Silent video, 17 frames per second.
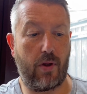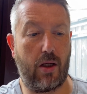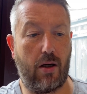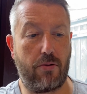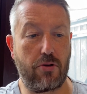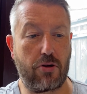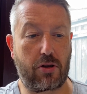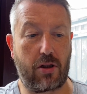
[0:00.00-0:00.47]

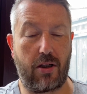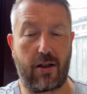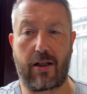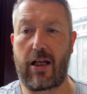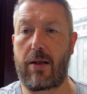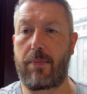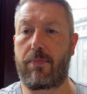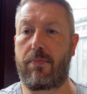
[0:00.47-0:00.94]
just going to
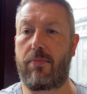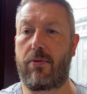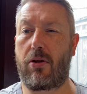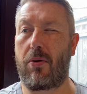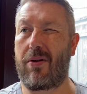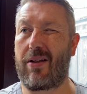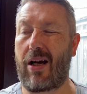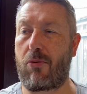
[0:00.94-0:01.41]
keep
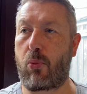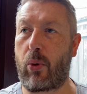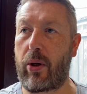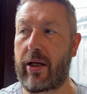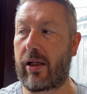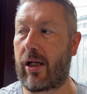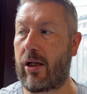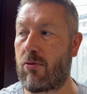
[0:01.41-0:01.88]
doing that
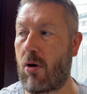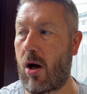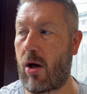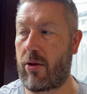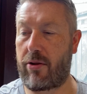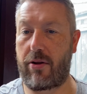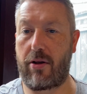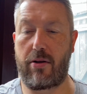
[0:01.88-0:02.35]
weekly
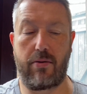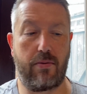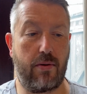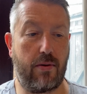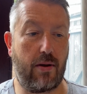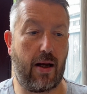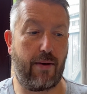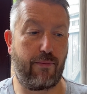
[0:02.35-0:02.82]
rather than
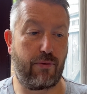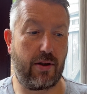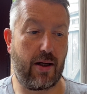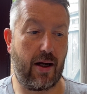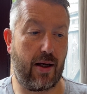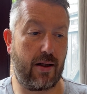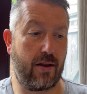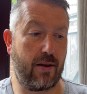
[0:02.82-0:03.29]
every
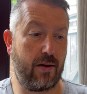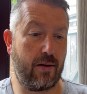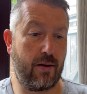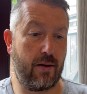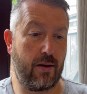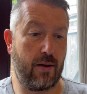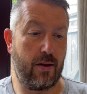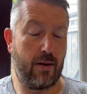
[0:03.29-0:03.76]
day.
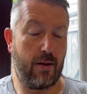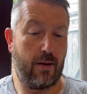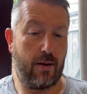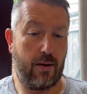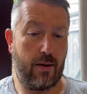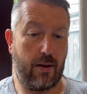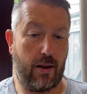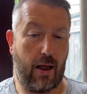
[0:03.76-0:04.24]

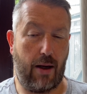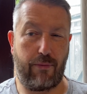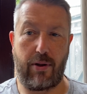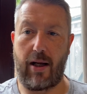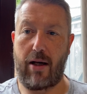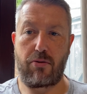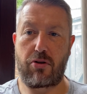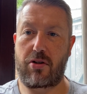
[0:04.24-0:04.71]
Every
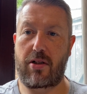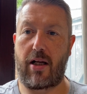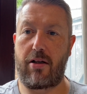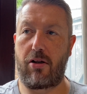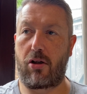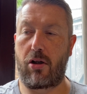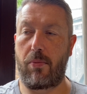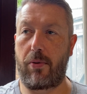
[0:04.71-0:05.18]
day I'm just
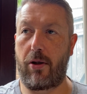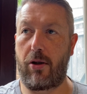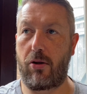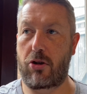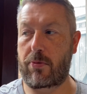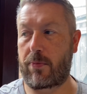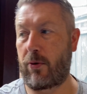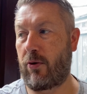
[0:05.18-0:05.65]
adding a couple of
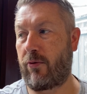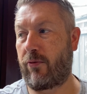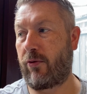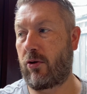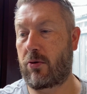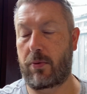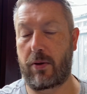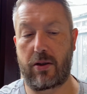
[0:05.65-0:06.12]
little
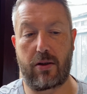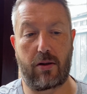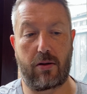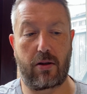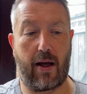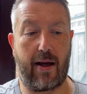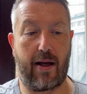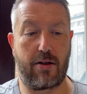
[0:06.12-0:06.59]
spoonfuls, but the
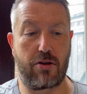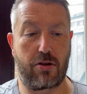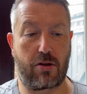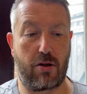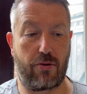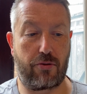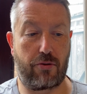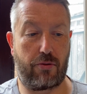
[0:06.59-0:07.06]
KH has
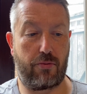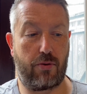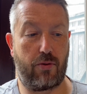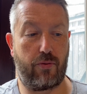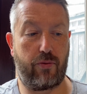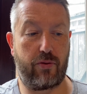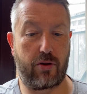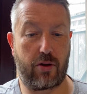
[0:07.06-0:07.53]
gone to the
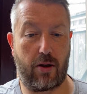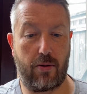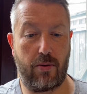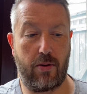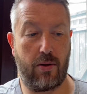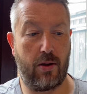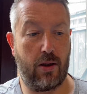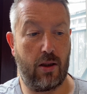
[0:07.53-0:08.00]
roof. So
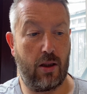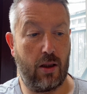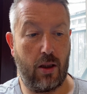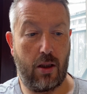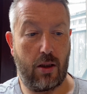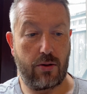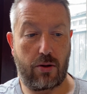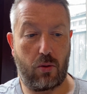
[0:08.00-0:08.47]

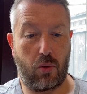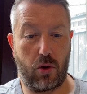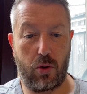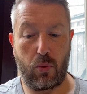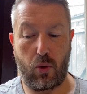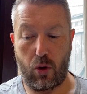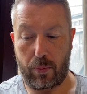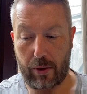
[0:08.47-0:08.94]
all the
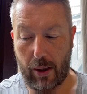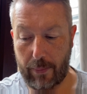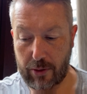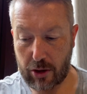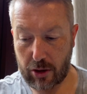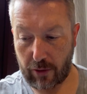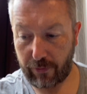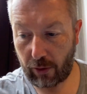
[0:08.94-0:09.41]
water
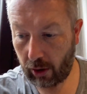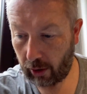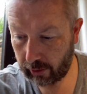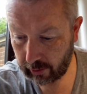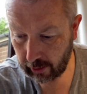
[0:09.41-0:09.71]
parameters are fine.